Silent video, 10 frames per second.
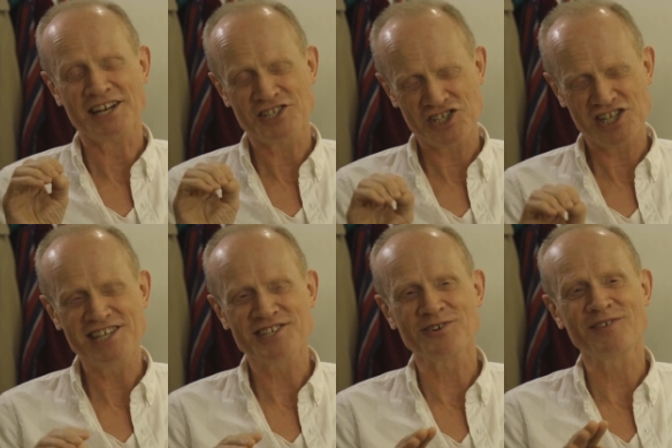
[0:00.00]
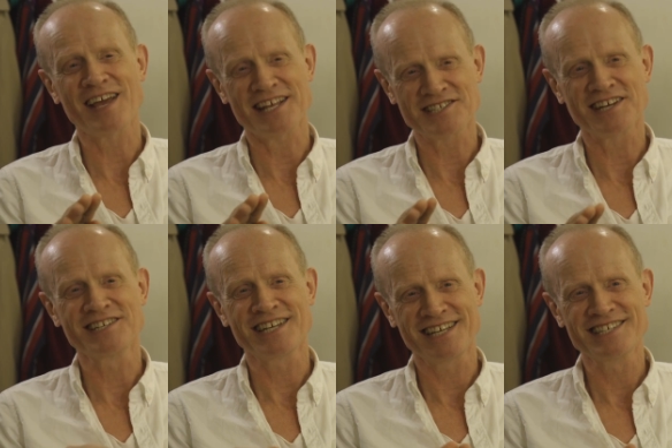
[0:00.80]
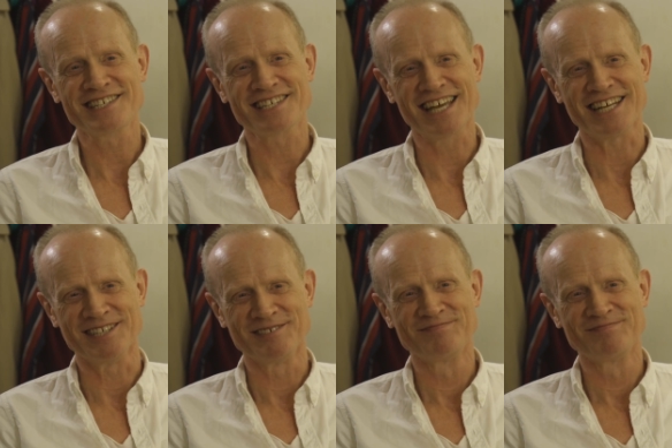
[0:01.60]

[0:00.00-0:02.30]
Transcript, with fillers: and she sort of gets under his skin.